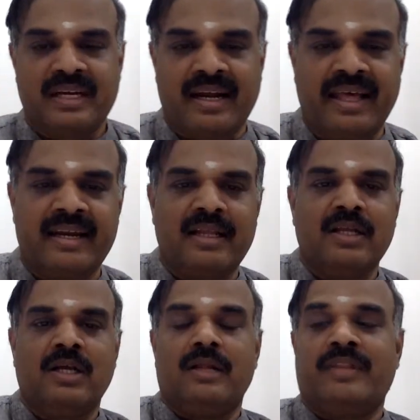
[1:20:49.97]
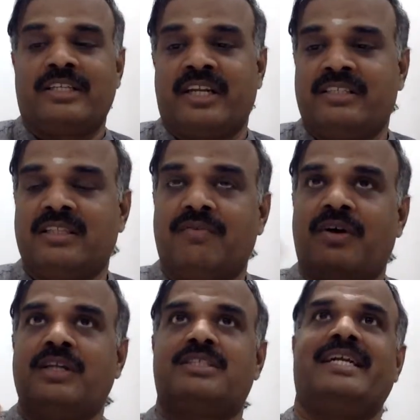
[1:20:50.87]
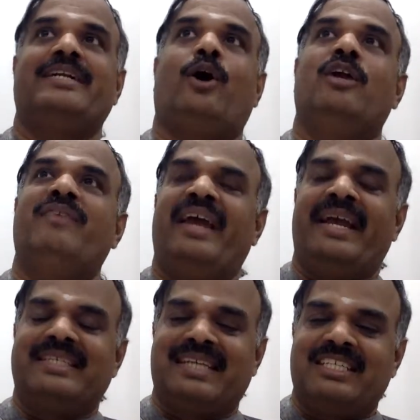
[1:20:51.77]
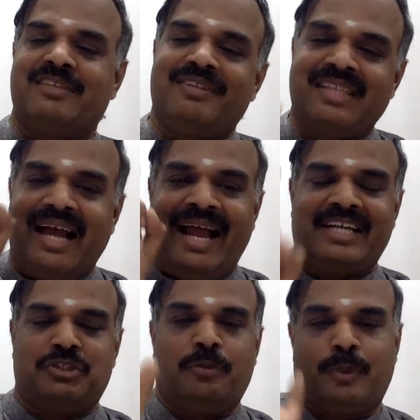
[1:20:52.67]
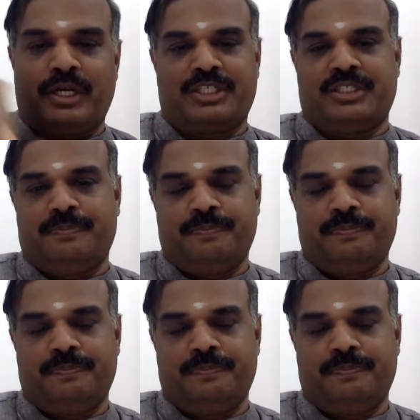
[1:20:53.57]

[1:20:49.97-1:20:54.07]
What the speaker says: Clear? That's the reason the word standard always ends with the actual production.